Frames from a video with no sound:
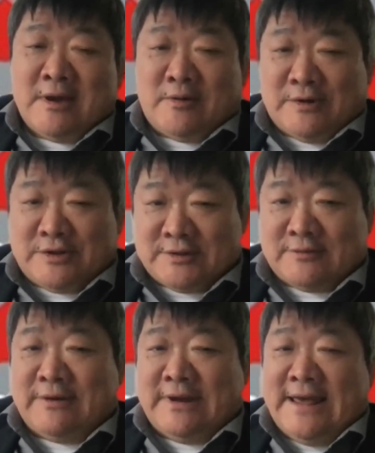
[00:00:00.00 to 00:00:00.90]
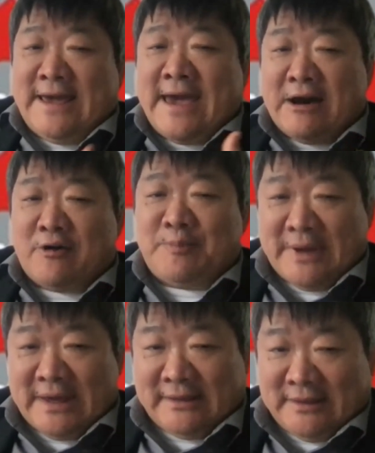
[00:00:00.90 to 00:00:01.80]
which is really
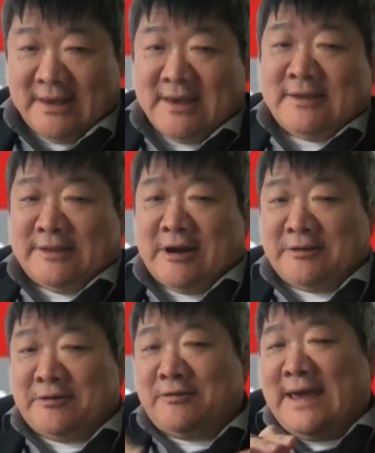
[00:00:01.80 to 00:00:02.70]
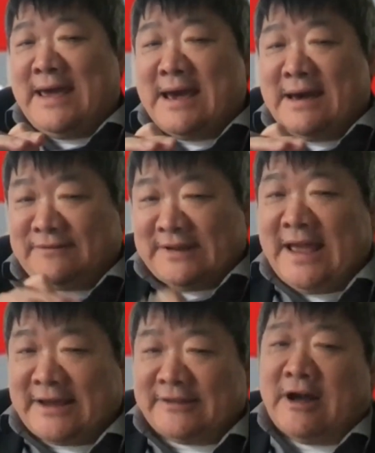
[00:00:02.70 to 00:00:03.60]
helping not only have the
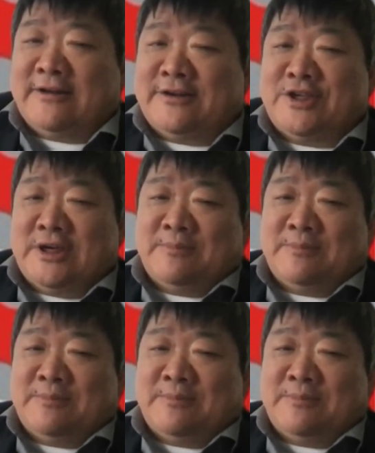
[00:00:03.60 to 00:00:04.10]
technology,